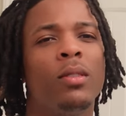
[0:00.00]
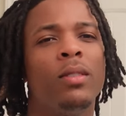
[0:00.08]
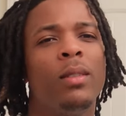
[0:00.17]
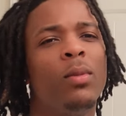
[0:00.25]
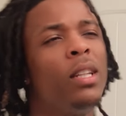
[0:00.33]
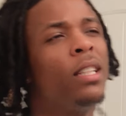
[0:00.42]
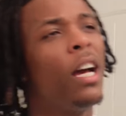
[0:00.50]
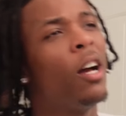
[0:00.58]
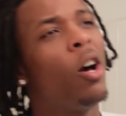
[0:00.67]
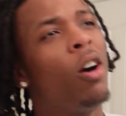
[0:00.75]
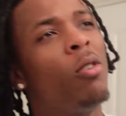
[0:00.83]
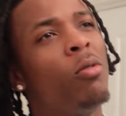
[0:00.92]
It's really not
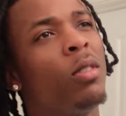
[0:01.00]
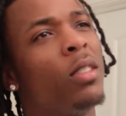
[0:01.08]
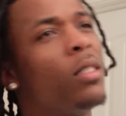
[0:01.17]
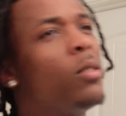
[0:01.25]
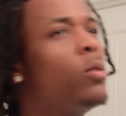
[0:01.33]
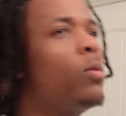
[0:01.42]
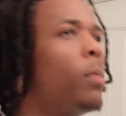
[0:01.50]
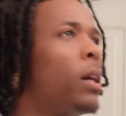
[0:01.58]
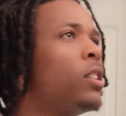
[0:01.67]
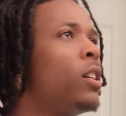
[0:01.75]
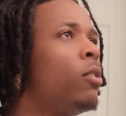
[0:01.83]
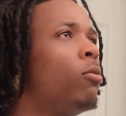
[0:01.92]
old because my
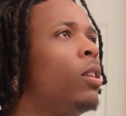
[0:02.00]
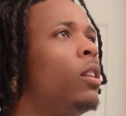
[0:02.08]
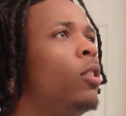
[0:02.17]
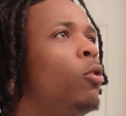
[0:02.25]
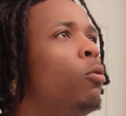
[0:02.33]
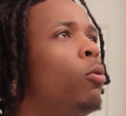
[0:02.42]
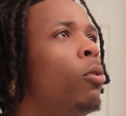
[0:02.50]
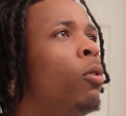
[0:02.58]
channel really new,